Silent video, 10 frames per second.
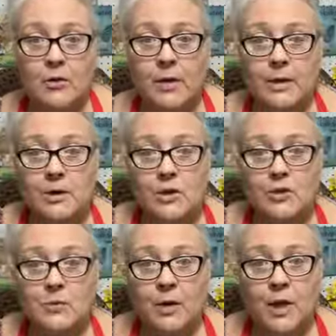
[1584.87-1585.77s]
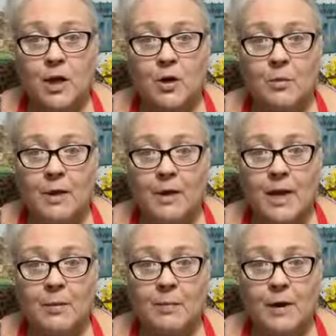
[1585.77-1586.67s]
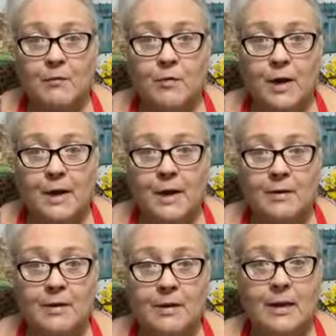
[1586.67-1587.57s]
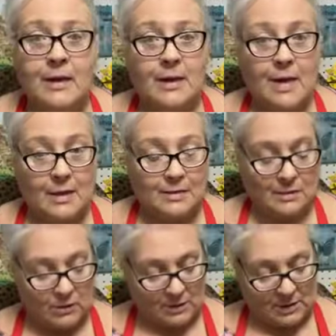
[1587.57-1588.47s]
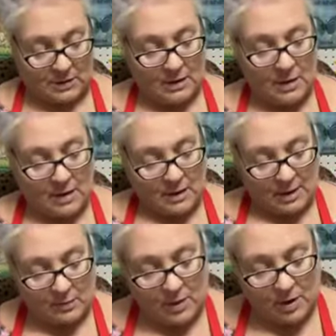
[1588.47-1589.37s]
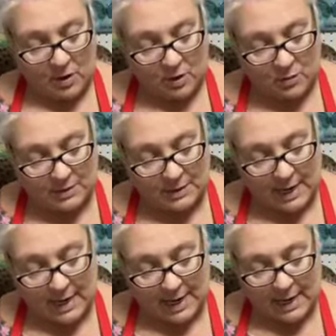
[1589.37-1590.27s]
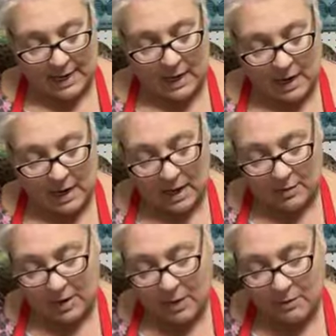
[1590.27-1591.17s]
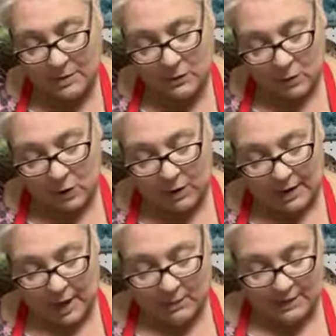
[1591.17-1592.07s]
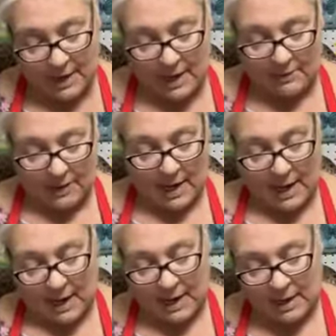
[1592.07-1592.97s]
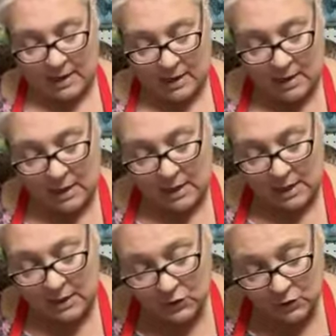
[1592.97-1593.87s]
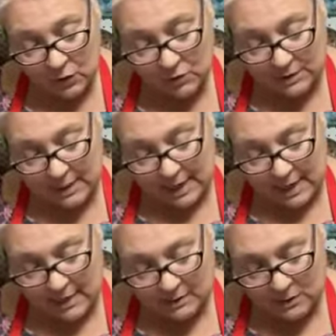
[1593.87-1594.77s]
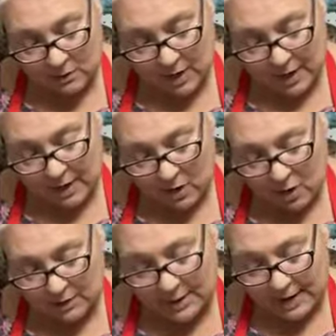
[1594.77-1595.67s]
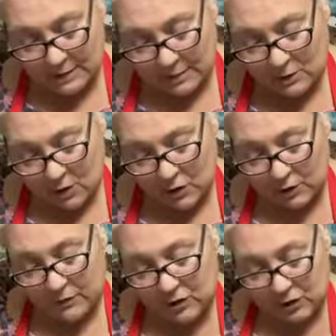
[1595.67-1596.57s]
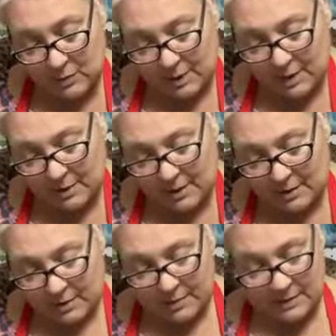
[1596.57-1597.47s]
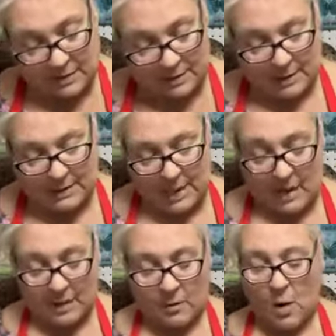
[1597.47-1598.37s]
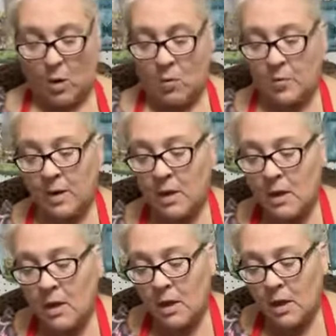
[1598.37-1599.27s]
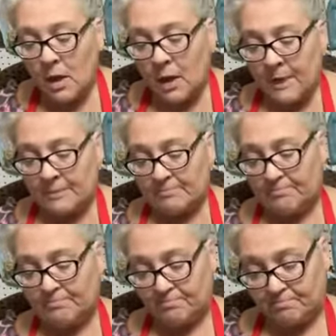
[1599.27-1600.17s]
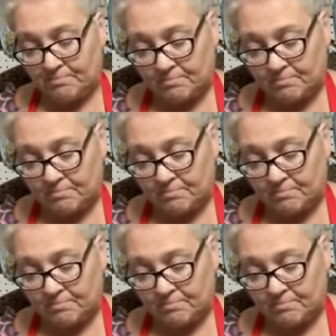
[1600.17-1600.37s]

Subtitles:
Your granddaughters went home and coming back Friday. Yes, Susan. They went home today. I was worried I was having a heat stroke today, so I called and asked my daughter if she would come get them instead of me taking them home. And